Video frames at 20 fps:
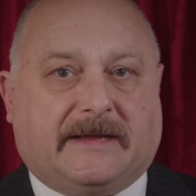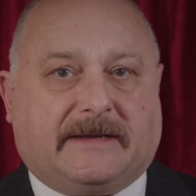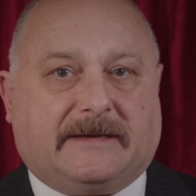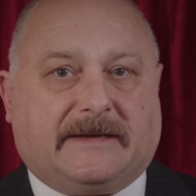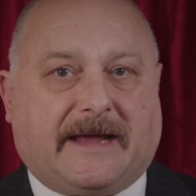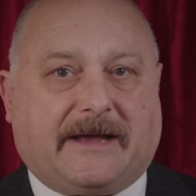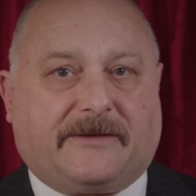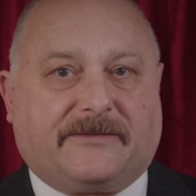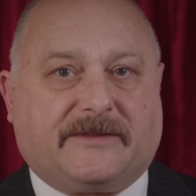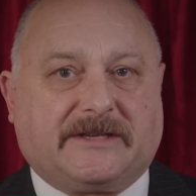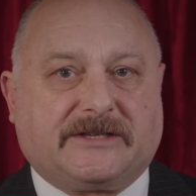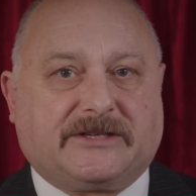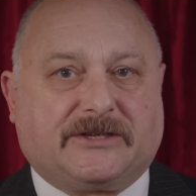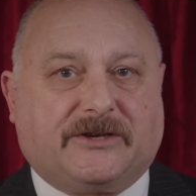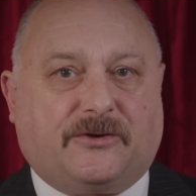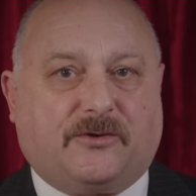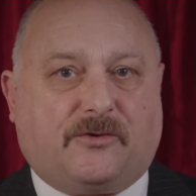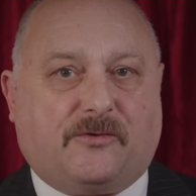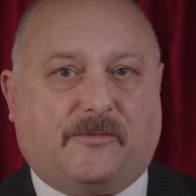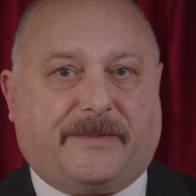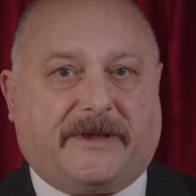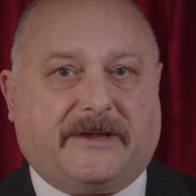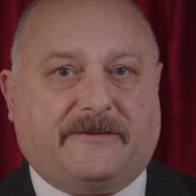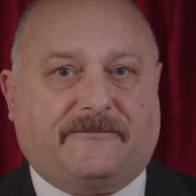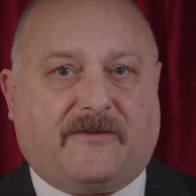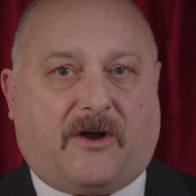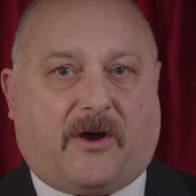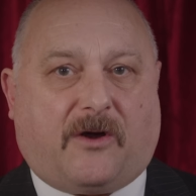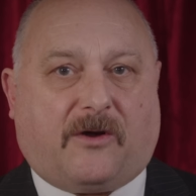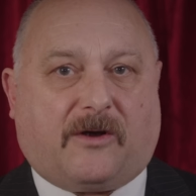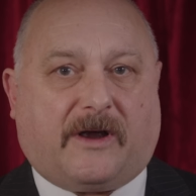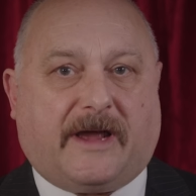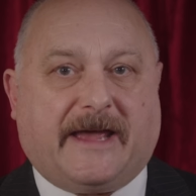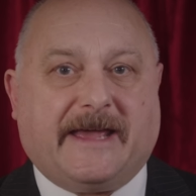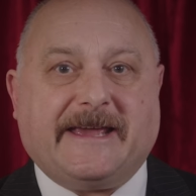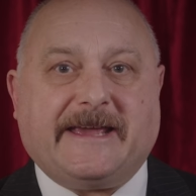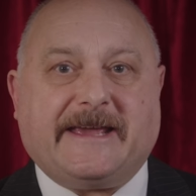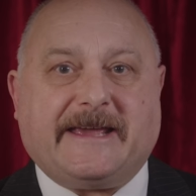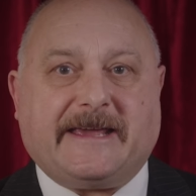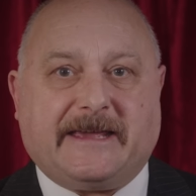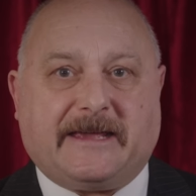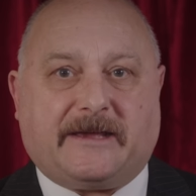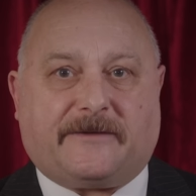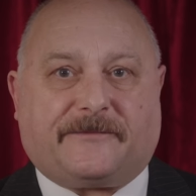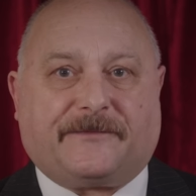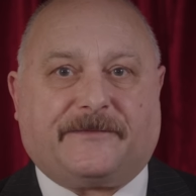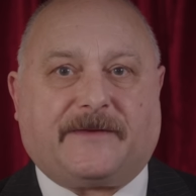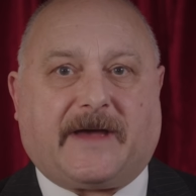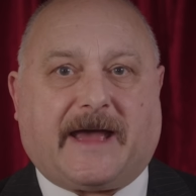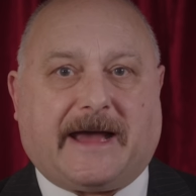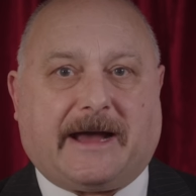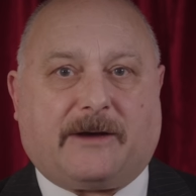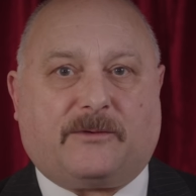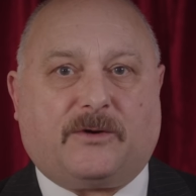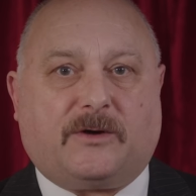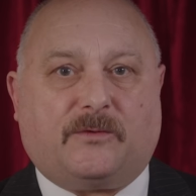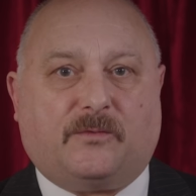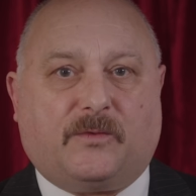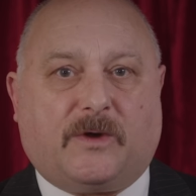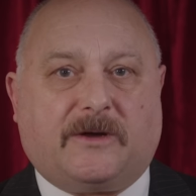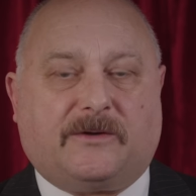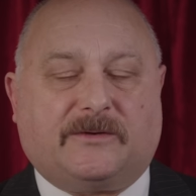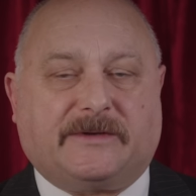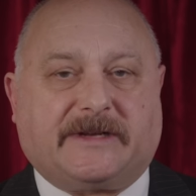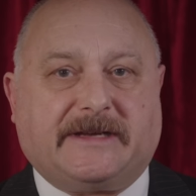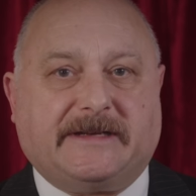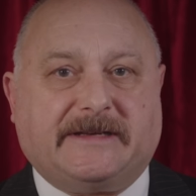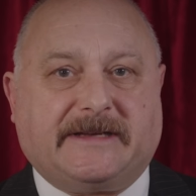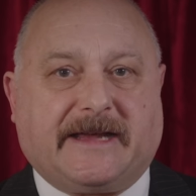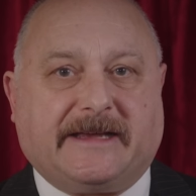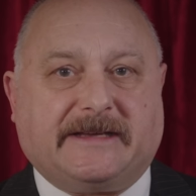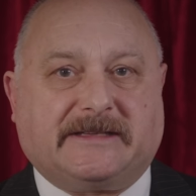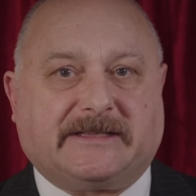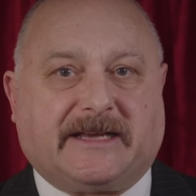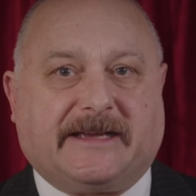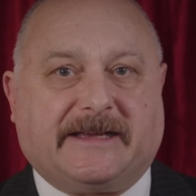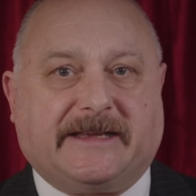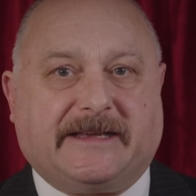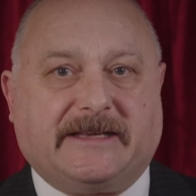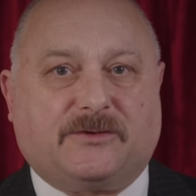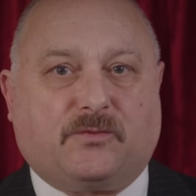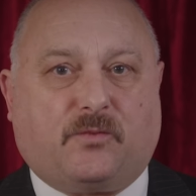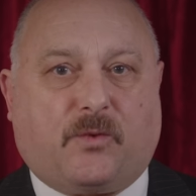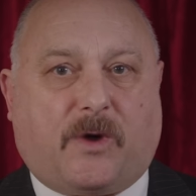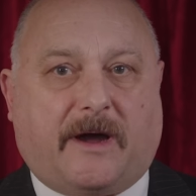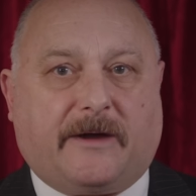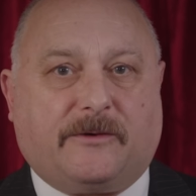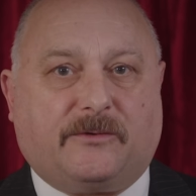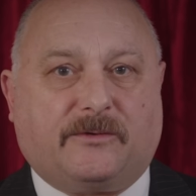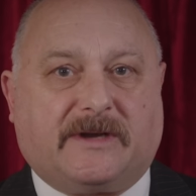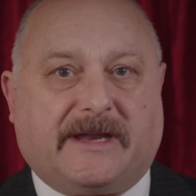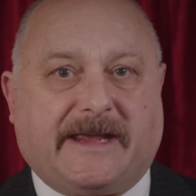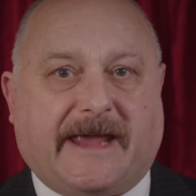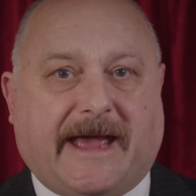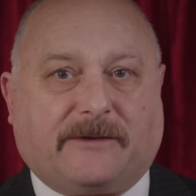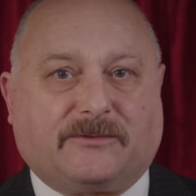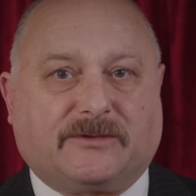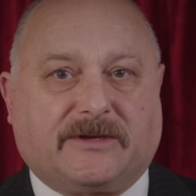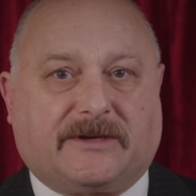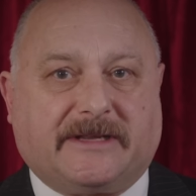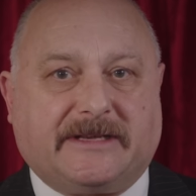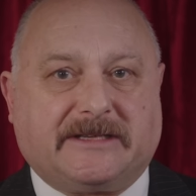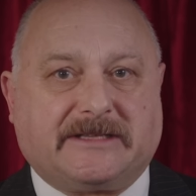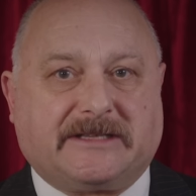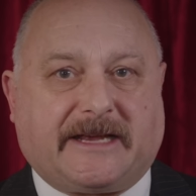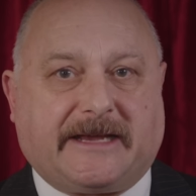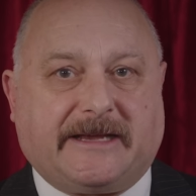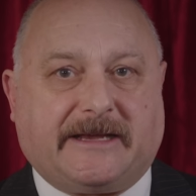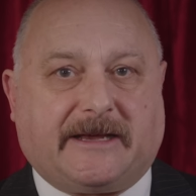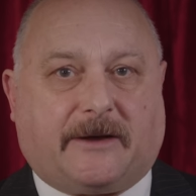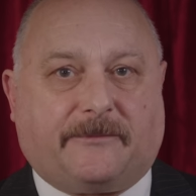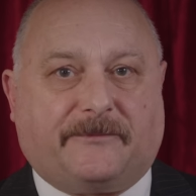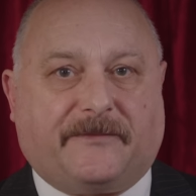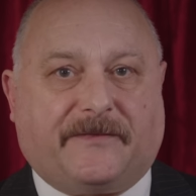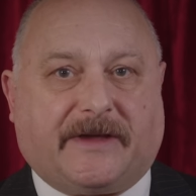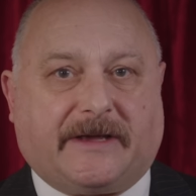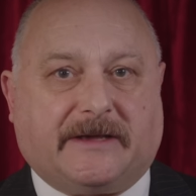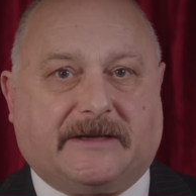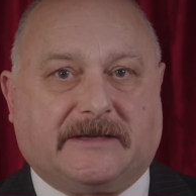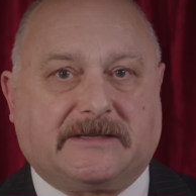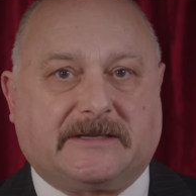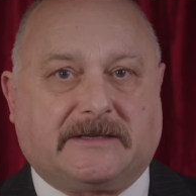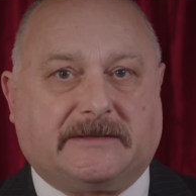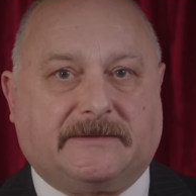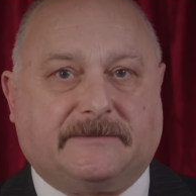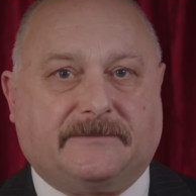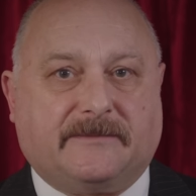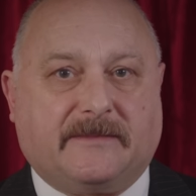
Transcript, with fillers: Now, this could all be wrong if our world in data is wildly out on its take up figures.